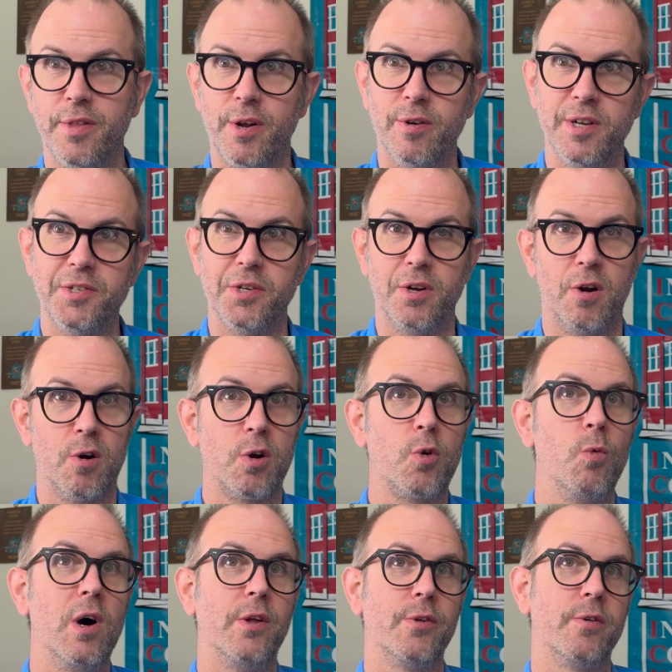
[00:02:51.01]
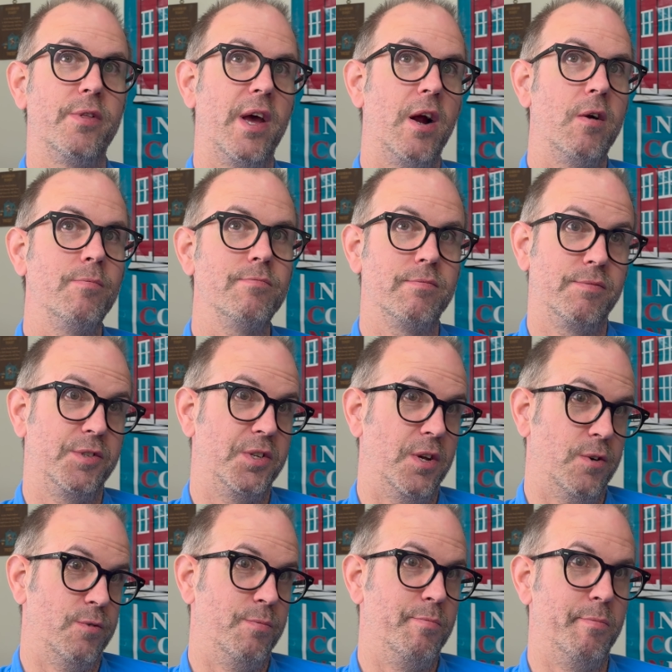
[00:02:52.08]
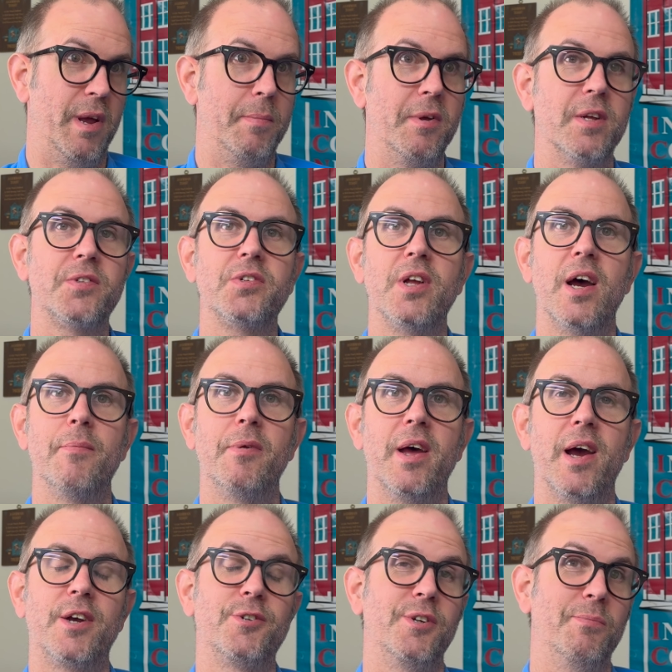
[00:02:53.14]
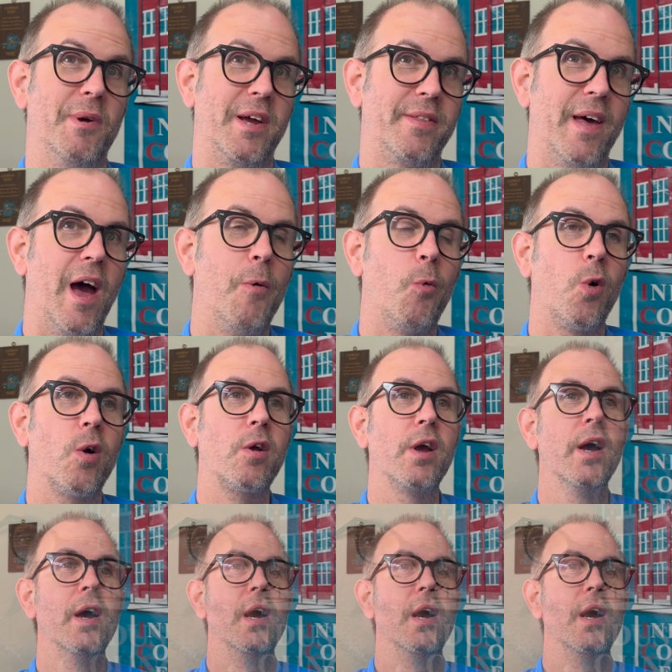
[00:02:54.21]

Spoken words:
There is an arc welder there, so maybe it's time to actually make that work.